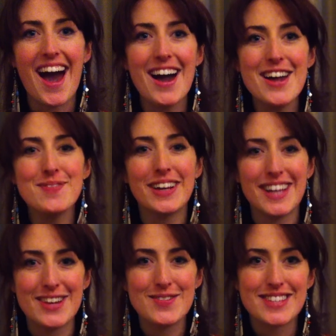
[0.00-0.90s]
Hi, my
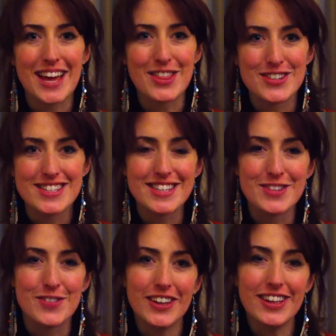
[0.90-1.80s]
name's Katherine
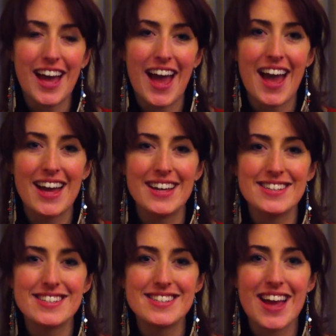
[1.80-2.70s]
Diva,
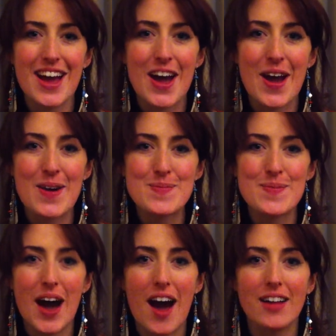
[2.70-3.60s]
and
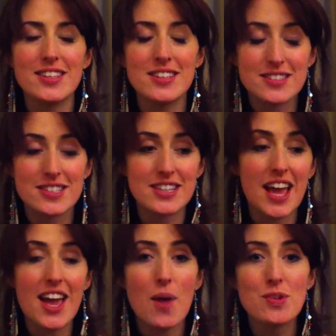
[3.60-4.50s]

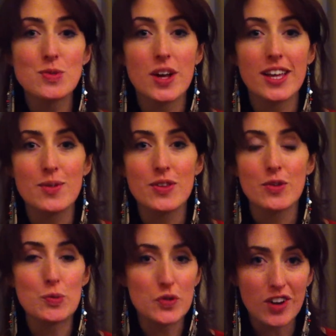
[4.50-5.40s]
today I was working with a
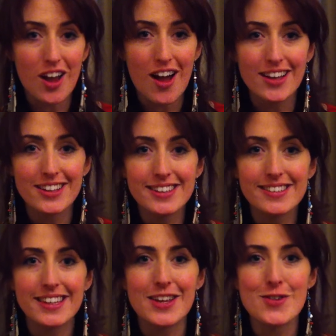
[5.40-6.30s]
group of
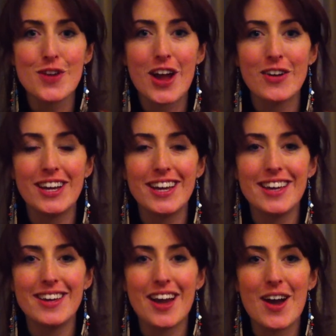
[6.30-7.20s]
clients in a
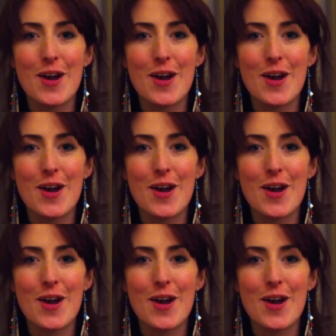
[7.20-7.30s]
very